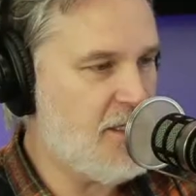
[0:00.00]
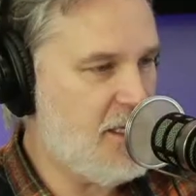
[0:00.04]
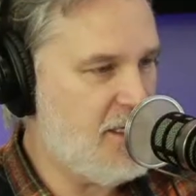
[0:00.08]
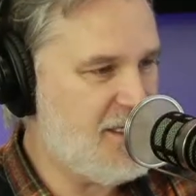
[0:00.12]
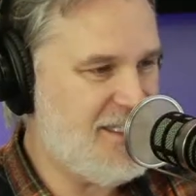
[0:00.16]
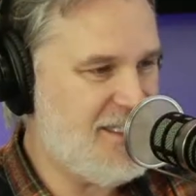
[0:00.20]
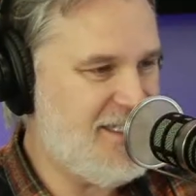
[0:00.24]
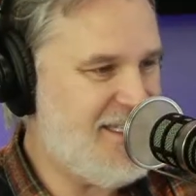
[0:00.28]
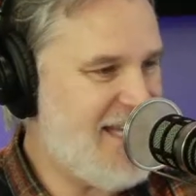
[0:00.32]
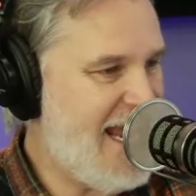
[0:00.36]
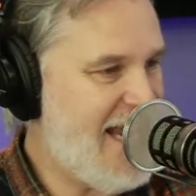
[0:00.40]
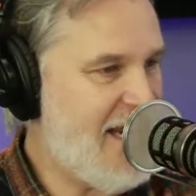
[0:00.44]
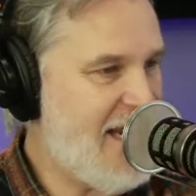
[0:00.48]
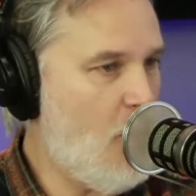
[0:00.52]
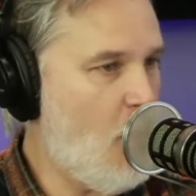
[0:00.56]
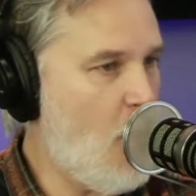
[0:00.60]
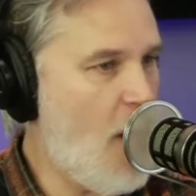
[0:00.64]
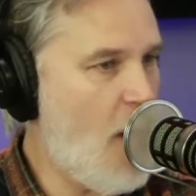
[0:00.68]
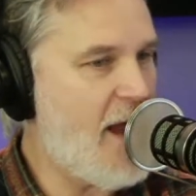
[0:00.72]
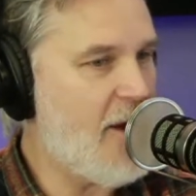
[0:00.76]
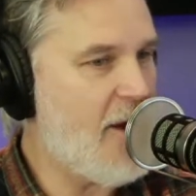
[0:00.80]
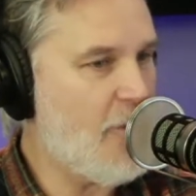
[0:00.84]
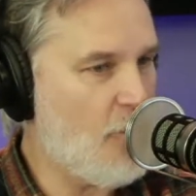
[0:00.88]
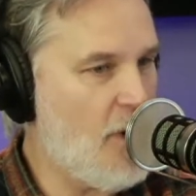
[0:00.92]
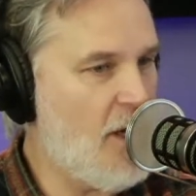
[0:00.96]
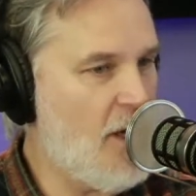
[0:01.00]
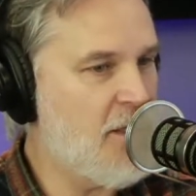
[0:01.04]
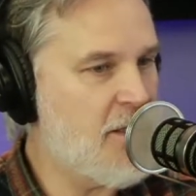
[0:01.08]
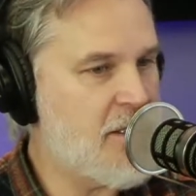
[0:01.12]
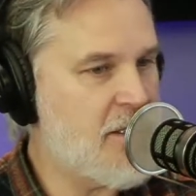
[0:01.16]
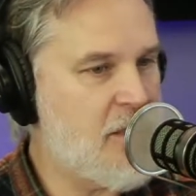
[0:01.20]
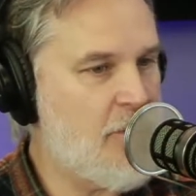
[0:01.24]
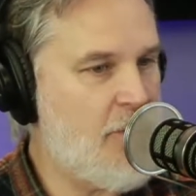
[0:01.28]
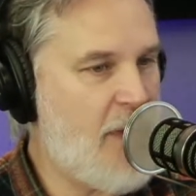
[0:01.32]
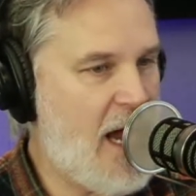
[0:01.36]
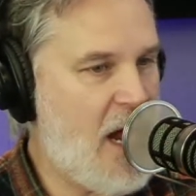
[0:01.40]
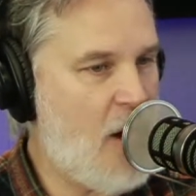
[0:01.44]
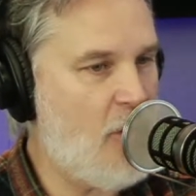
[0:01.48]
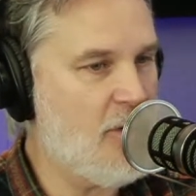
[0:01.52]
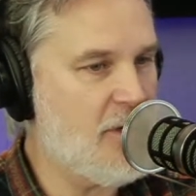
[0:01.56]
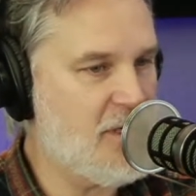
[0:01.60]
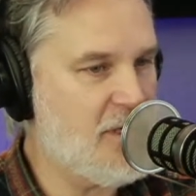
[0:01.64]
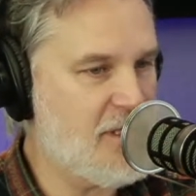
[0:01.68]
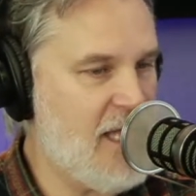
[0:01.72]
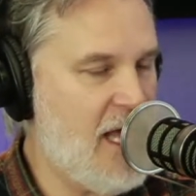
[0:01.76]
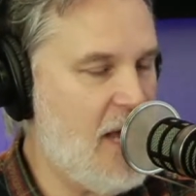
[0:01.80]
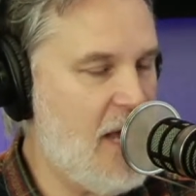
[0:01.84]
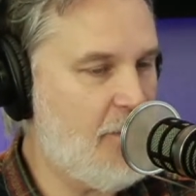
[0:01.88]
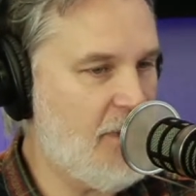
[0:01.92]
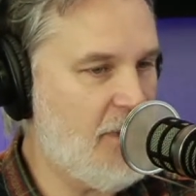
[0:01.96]
because Dana White runs the
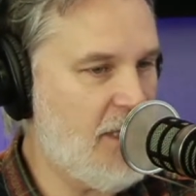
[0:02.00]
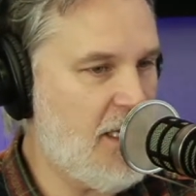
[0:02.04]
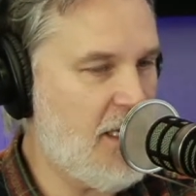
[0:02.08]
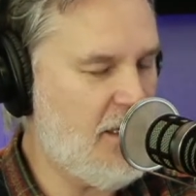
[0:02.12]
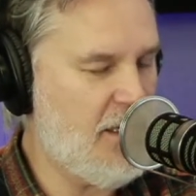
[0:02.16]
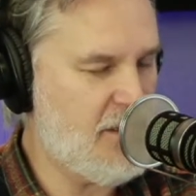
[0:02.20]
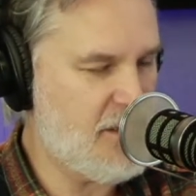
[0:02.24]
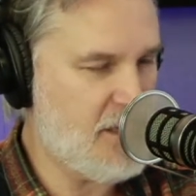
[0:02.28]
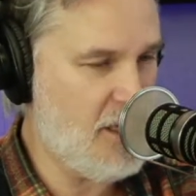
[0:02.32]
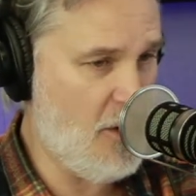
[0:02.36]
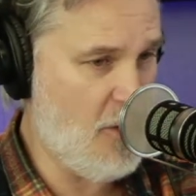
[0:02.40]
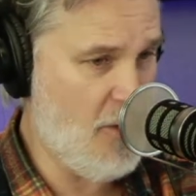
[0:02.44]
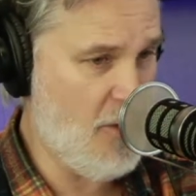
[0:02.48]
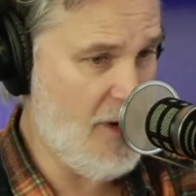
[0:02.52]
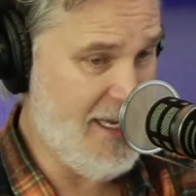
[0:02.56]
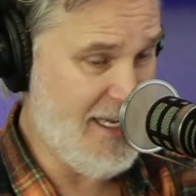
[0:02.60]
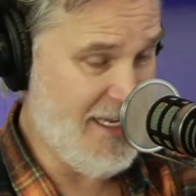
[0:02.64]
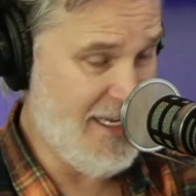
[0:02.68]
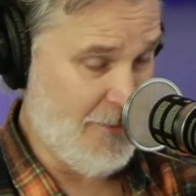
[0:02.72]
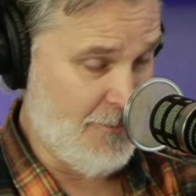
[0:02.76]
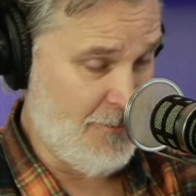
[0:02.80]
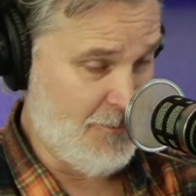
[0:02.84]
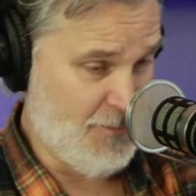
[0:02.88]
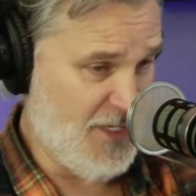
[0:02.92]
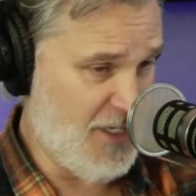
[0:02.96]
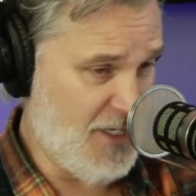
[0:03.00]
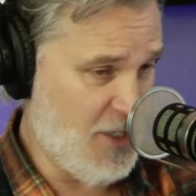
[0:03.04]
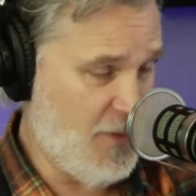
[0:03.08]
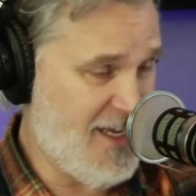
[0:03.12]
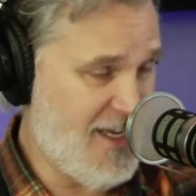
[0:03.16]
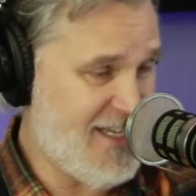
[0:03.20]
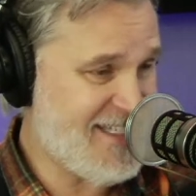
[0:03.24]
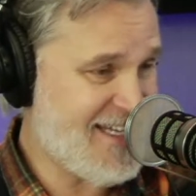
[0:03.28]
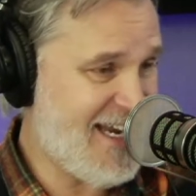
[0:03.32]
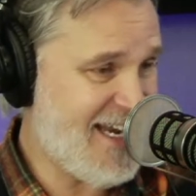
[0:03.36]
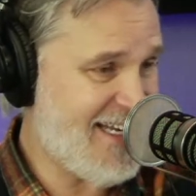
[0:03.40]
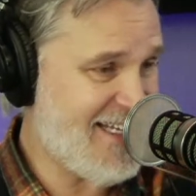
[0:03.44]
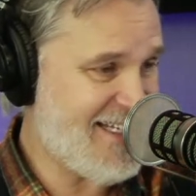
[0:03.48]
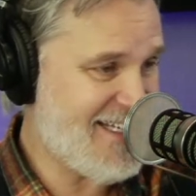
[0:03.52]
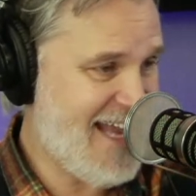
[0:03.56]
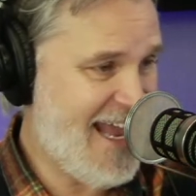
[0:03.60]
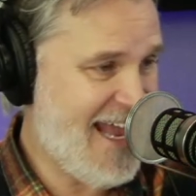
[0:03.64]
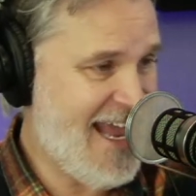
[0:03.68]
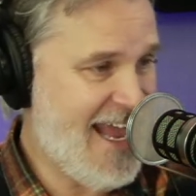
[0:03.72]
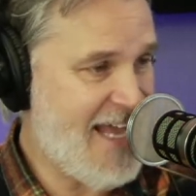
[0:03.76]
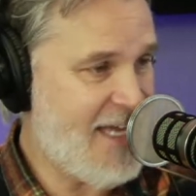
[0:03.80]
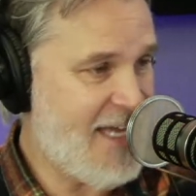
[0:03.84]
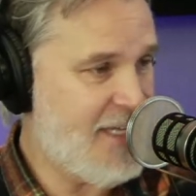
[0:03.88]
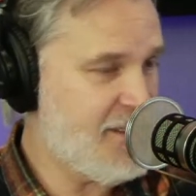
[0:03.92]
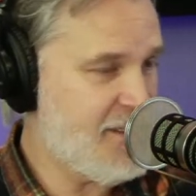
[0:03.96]
Power Slap League. Mm -hmm. So, mm-hmm. you know, he's got his
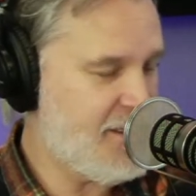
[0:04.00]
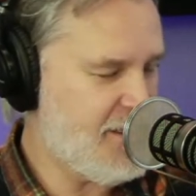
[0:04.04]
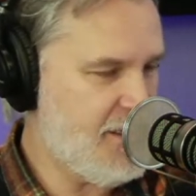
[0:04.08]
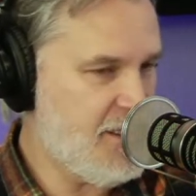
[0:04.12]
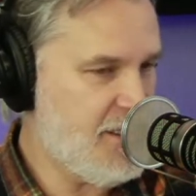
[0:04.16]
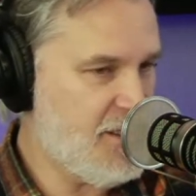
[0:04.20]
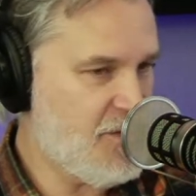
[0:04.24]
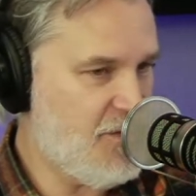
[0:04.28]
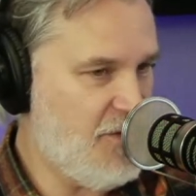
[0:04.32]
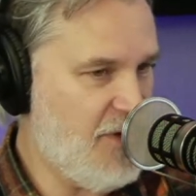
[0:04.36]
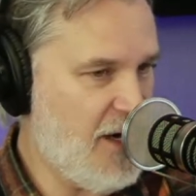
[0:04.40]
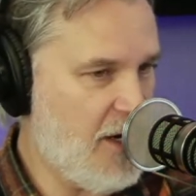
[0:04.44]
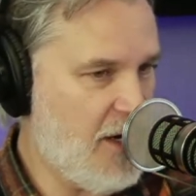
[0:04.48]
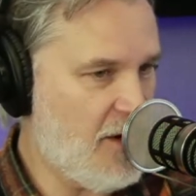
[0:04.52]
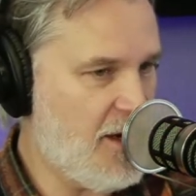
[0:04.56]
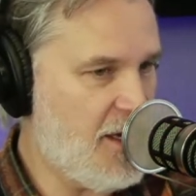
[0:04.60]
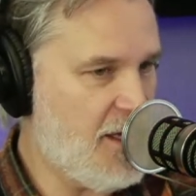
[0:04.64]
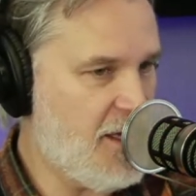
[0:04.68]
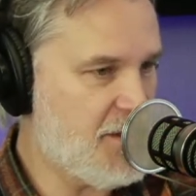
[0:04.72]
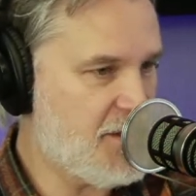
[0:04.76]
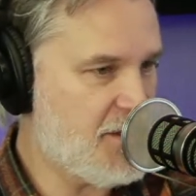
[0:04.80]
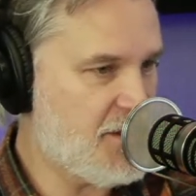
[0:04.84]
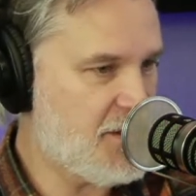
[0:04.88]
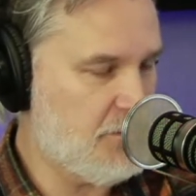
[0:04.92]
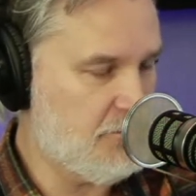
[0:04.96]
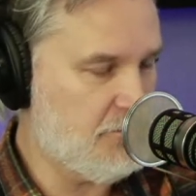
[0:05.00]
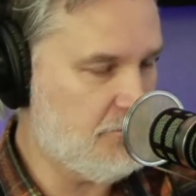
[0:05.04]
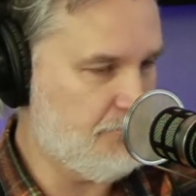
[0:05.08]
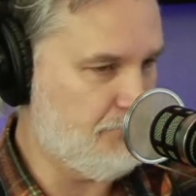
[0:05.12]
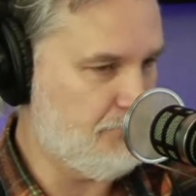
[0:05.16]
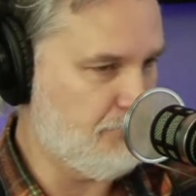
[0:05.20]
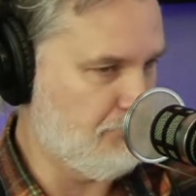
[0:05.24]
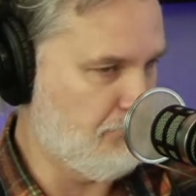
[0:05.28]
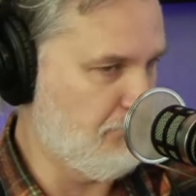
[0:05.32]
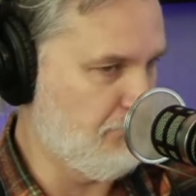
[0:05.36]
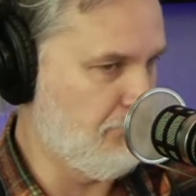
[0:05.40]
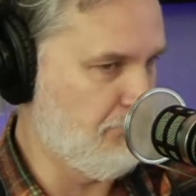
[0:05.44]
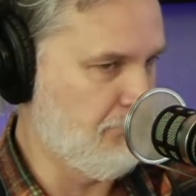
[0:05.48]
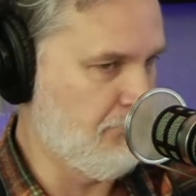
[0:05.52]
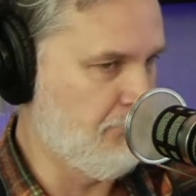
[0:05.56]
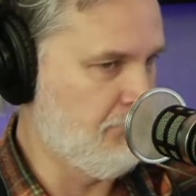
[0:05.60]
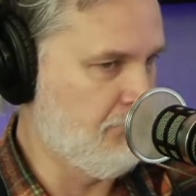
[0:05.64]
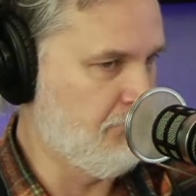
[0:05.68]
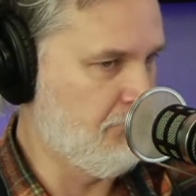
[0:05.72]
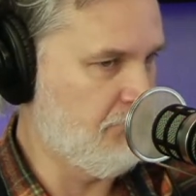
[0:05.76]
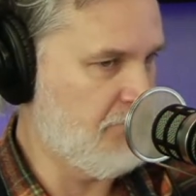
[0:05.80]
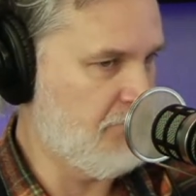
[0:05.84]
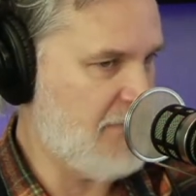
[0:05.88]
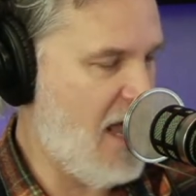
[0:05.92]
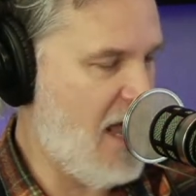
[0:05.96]
hands in these various
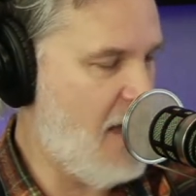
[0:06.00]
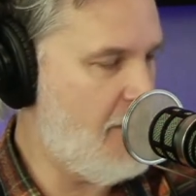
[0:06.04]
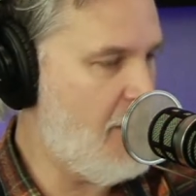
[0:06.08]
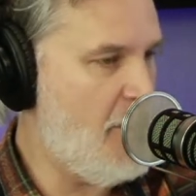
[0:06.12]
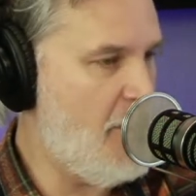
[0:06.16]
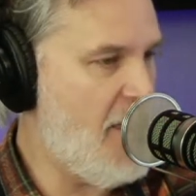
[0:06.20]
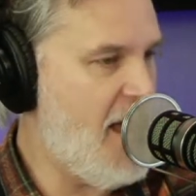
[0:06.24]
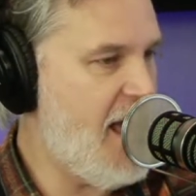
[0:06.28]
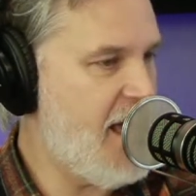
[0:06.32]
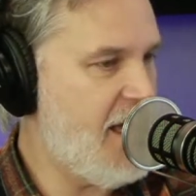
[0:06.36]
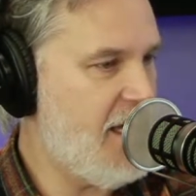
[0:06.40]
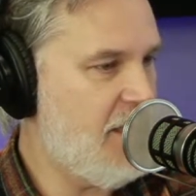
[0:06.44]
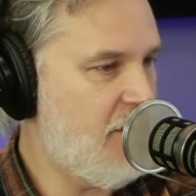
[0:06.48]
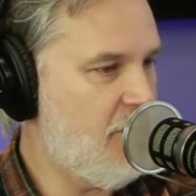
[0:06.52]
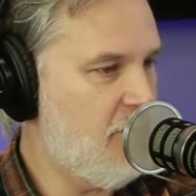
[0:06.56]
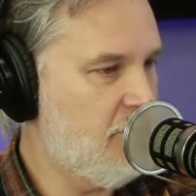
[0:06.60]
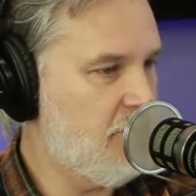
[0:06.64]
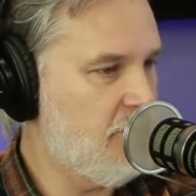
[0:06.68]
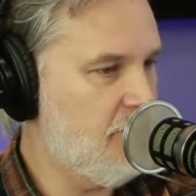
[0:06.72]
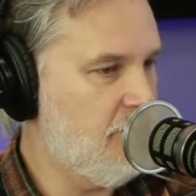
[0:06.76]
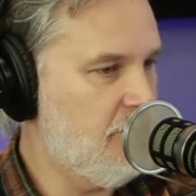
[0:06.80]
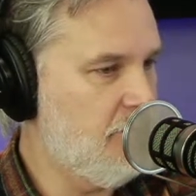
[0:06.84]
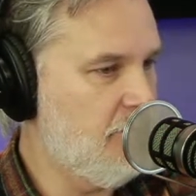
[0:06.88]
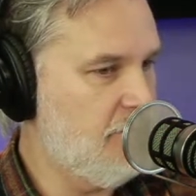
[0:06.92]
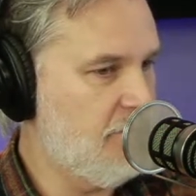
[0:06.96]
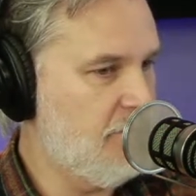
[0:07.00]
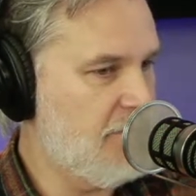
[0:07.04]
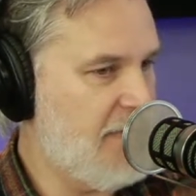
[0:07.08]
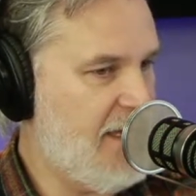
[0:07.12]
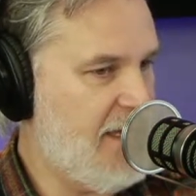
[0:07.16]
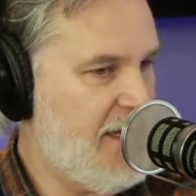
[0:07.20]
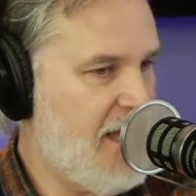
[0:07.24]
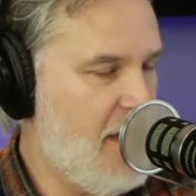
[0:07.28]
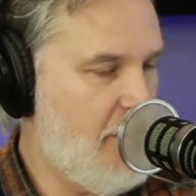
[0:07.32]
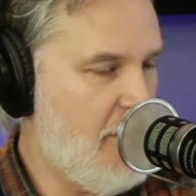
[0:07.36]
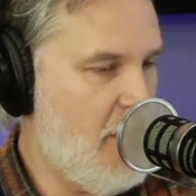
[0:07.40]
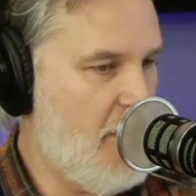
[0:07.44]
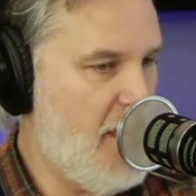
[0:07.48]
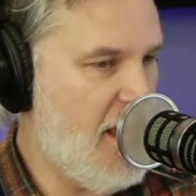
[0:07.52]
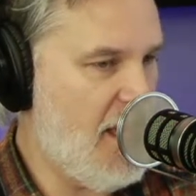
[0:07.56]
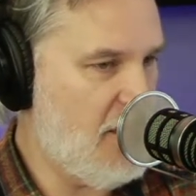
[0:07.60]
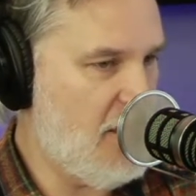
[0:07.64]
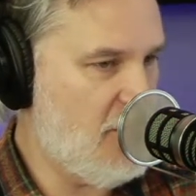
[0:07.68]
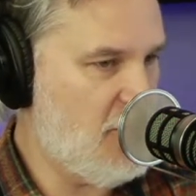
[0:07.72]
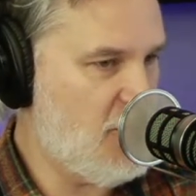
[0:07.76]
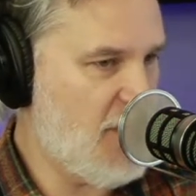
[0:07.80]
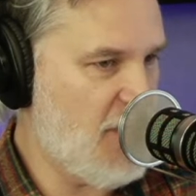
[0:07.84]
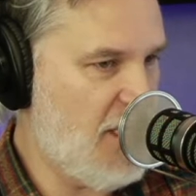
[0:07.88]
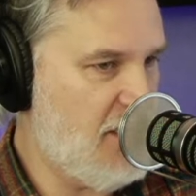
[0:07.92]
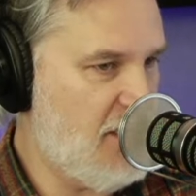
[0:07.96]
MMA and MMA
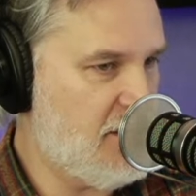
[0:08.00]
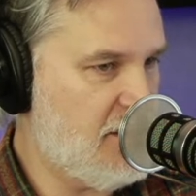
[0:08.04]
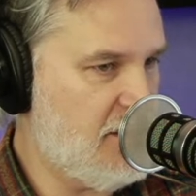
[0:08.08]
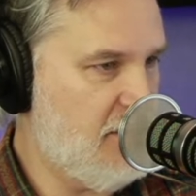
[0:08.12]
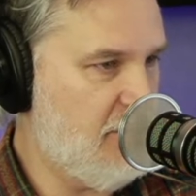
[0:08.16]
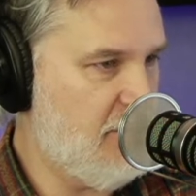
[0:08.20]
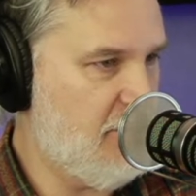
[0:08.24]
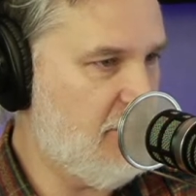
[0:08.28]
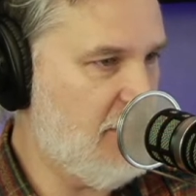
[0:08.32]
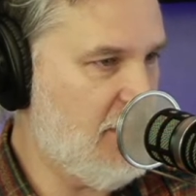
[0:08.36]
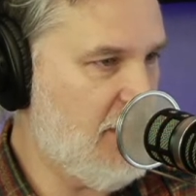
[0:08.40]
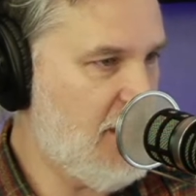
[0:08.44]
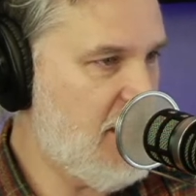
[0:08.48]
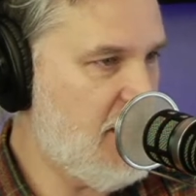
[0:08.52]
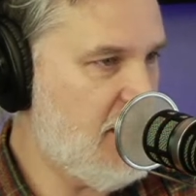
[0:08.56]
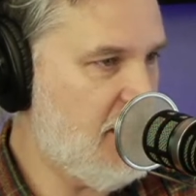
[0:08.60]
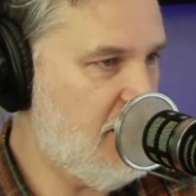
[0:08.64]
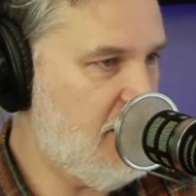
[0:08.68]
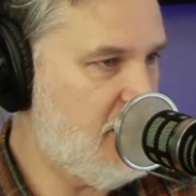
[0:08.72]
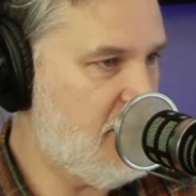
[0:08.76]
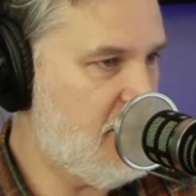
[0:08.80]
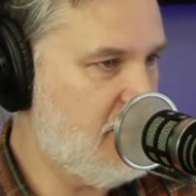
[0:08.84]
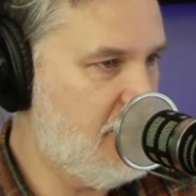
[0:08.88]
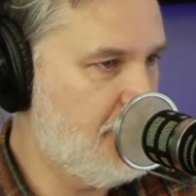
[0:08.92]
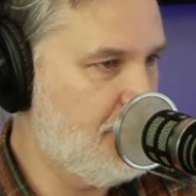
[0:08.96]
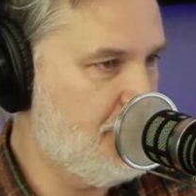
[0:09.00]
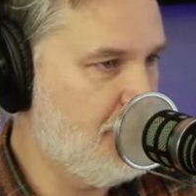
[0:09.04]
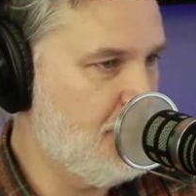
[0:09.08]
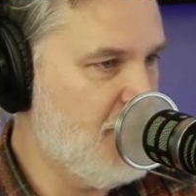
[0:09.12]
adjacent leagues.